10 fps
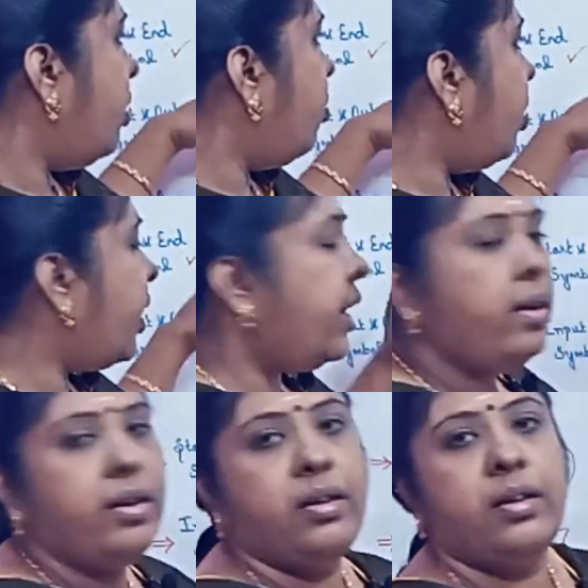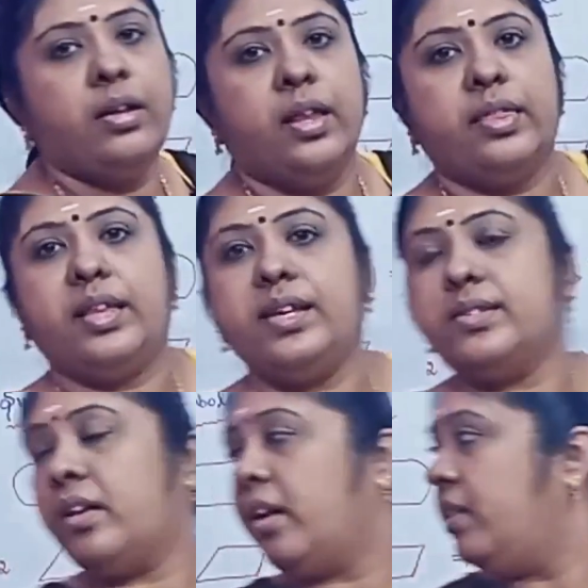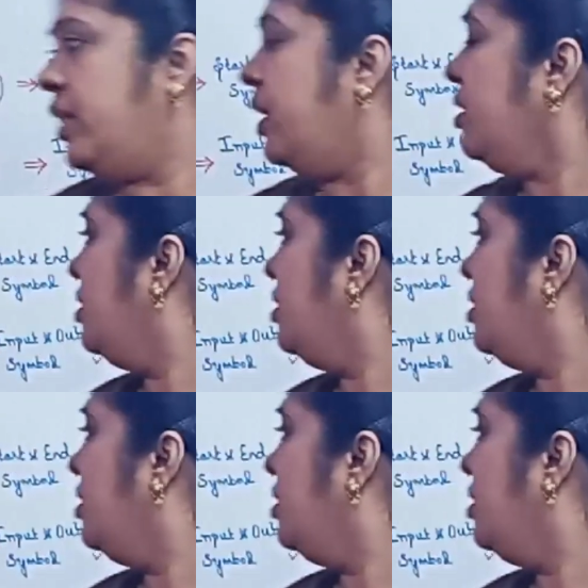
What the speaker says: Okay, these are all the